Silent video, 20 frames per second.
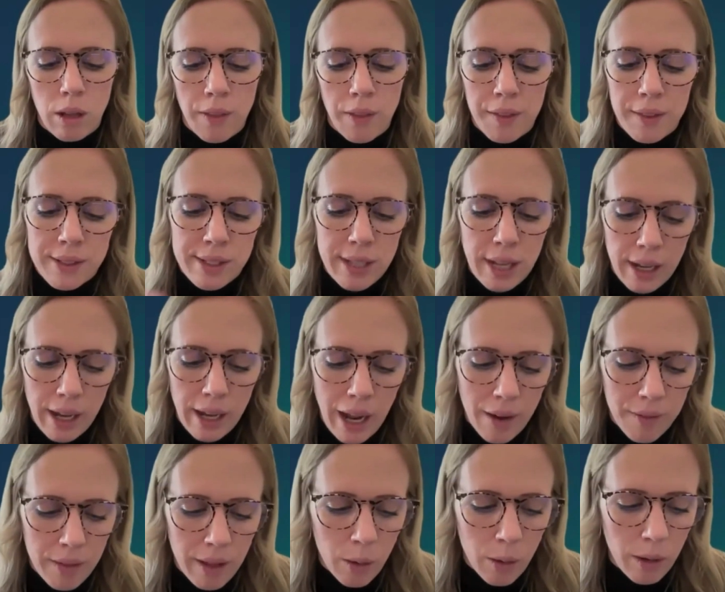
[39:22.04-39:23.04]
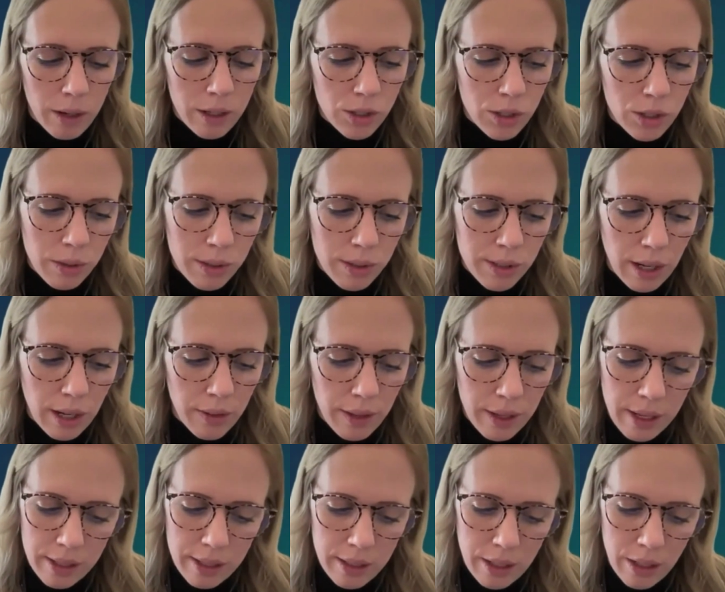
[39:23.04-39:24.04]
I think the second half of that question was on
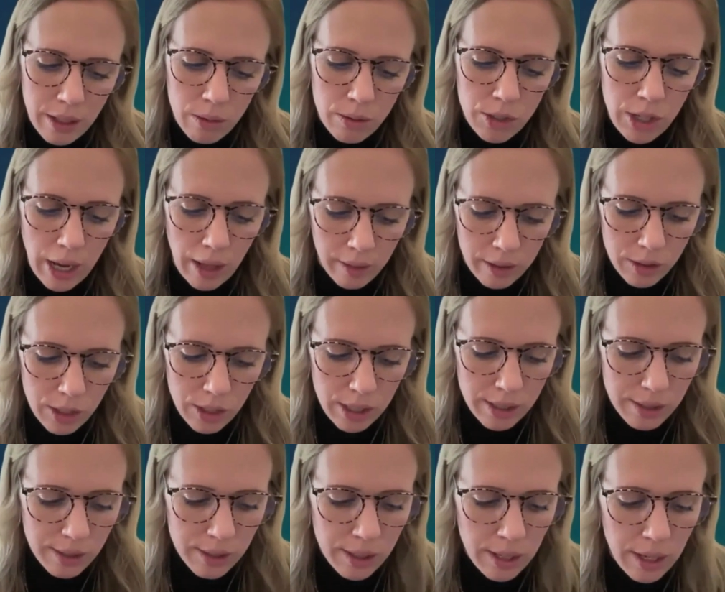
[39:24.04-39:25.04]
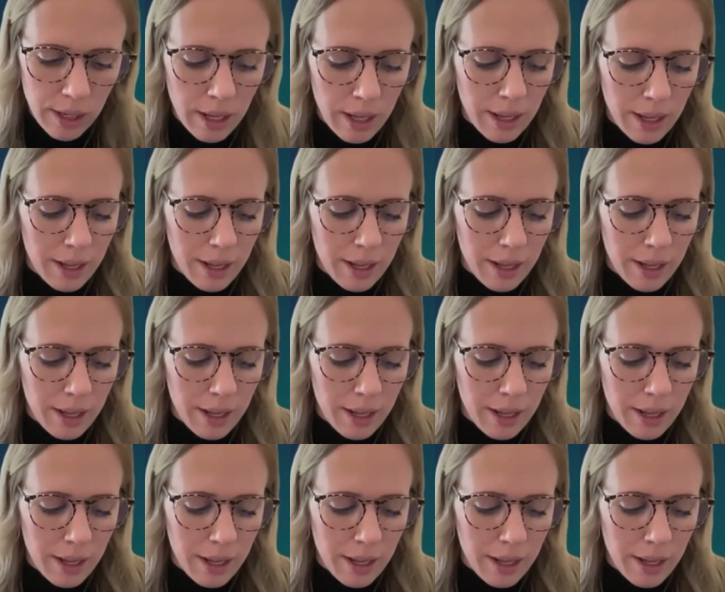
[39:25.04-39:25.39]
the continued challenges.